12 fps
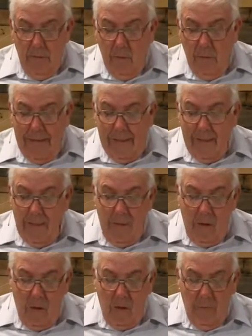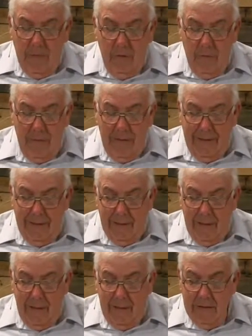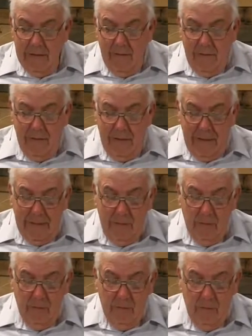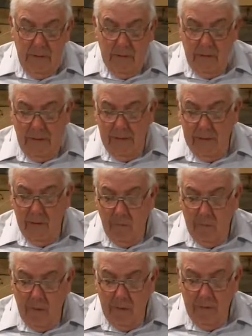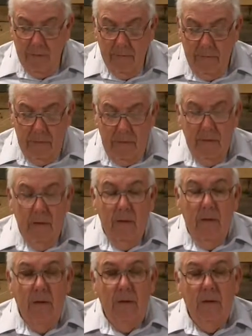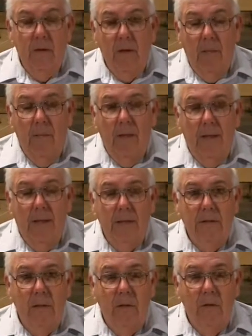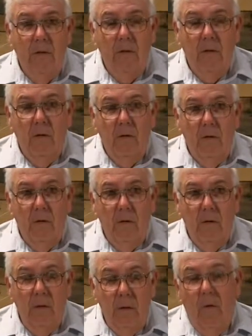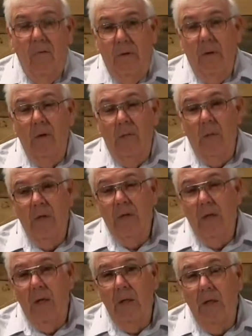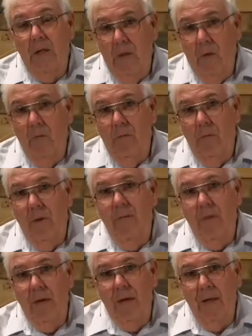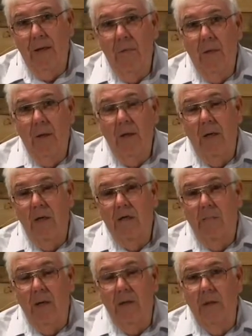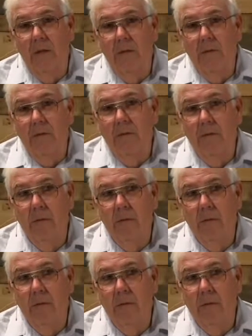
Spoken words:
When I come home and you barely acknowledge, I feel like I had stayed at work, and you come back, and so you don't feel appreciated, and you don't really feel like anybody cares about you, don't you?